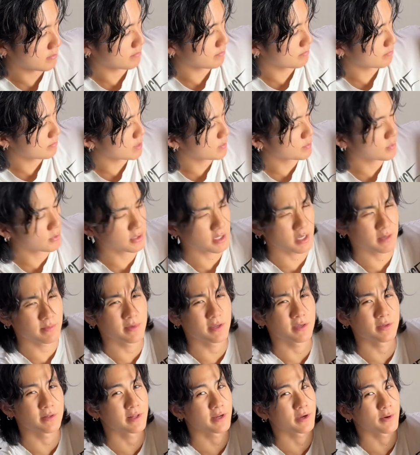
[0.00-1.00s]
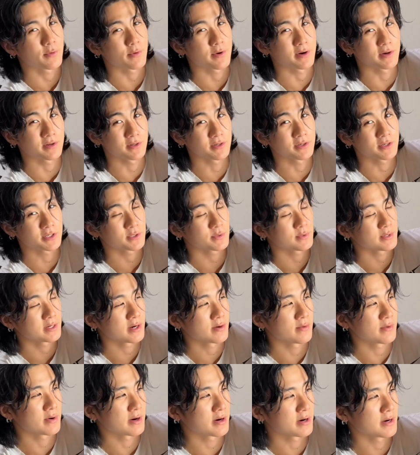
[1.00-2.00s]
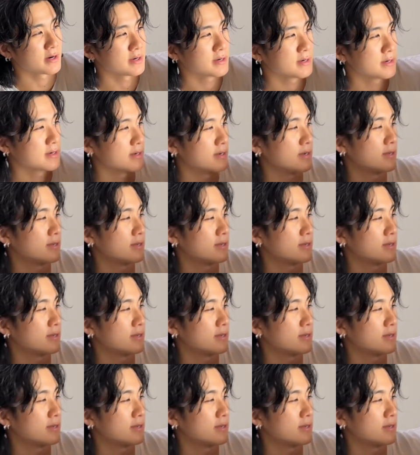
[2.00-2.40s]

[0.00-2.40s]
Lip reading: People give me like weird looks when I wear it.